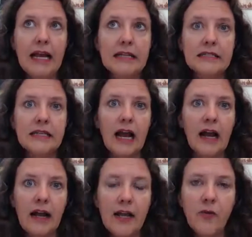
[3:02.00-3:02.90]

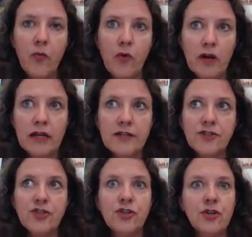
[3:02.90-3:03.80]
And I
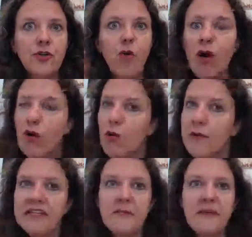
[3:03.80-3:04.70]
want to
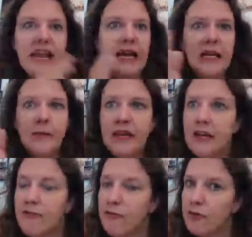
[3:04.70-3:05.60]
always be
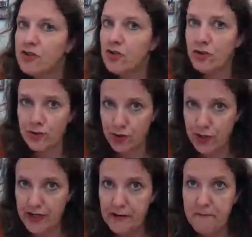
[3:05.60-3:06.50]
aiming for
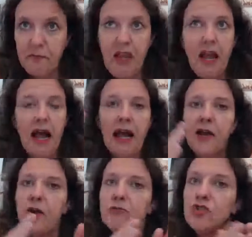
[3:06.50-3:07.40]
adulthood. I
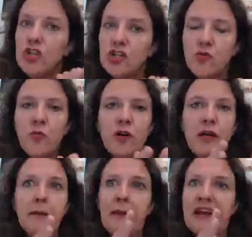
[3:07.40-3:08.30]
don't just want
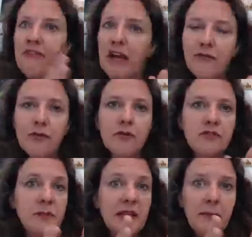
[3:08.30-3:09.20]
my 5-year-old to
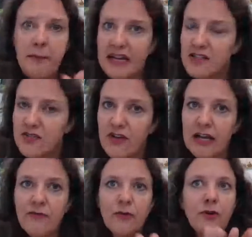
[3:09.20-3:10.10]
be the best
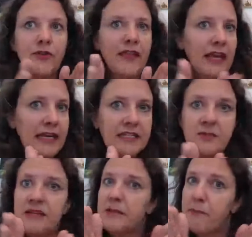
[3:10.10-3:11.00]
5-year-old and the 8 to
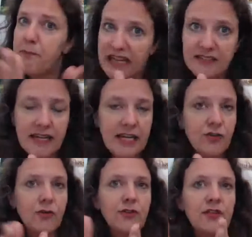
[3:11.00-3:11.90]
be the best
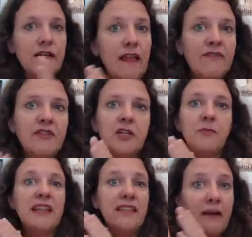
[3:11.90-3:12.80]
8-year-old and 11 to
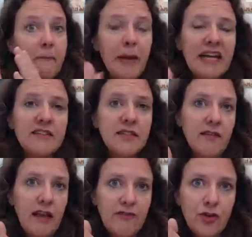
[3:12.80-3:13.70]
be the best
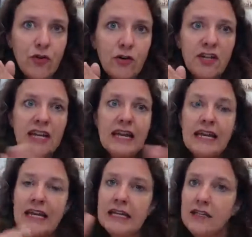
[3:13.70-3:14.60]
11-year-old.
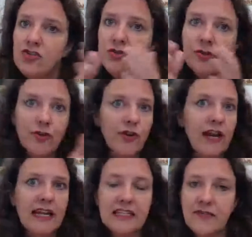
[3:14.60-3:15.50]
Kids learn
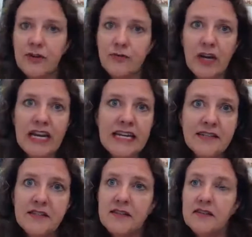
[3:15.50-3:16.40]
at different
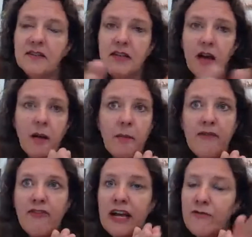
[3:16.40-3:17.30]
rates. Some
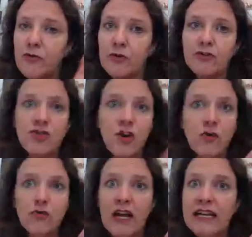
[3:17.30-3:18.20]
5-year-olds are
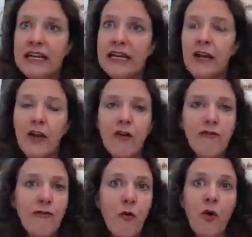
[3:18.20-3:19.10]
ready
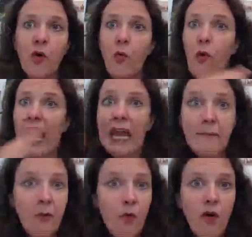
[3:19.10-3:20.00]
for way
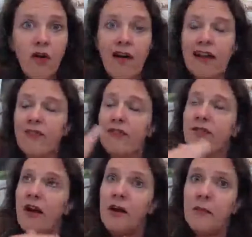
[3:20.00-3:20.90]
more and
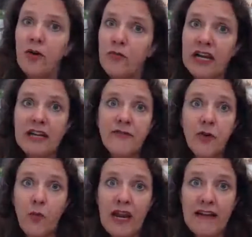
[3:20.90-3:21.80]
some are ready for
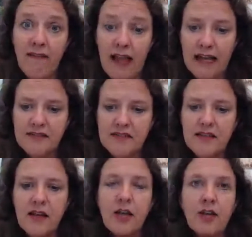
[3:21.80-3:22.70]
way less.
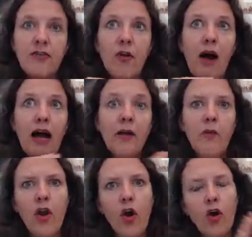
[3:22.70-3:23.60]
So I want
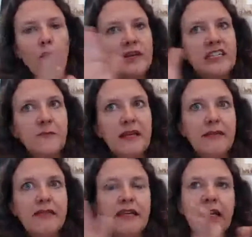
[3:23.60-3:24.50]
to always be
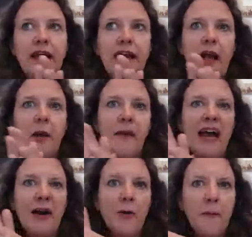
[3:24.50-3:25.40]
thinking
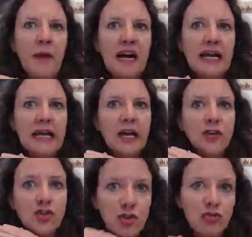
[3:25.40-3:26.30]
about my
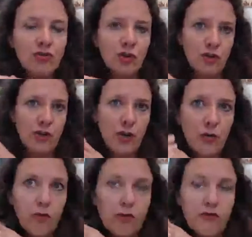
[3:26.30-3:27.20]
adulthood
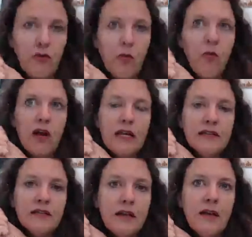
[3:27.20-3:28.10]
goals.
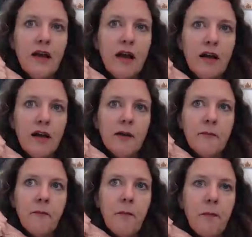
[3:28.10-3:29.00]
What
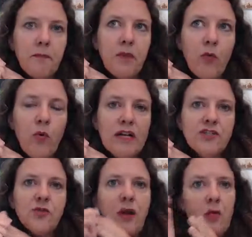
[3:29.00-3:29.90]

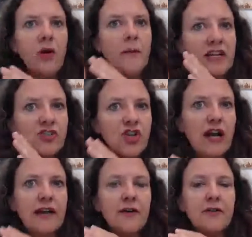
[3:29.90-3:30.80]
do I want my
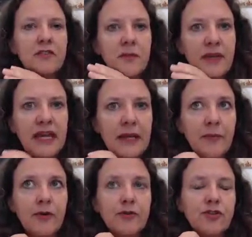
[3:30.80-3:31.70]
child to be
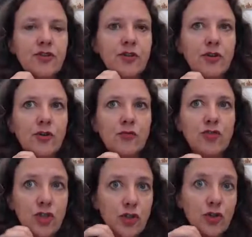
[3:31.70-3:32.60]
able to
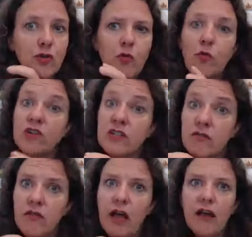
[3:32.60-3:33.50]
do or to
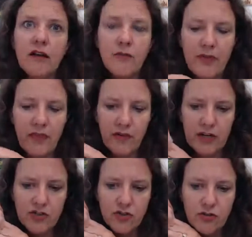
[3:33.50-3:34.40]
love when they're an
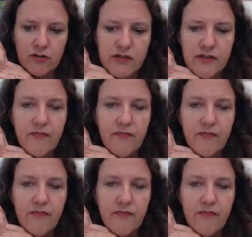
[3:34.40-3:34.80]
adult?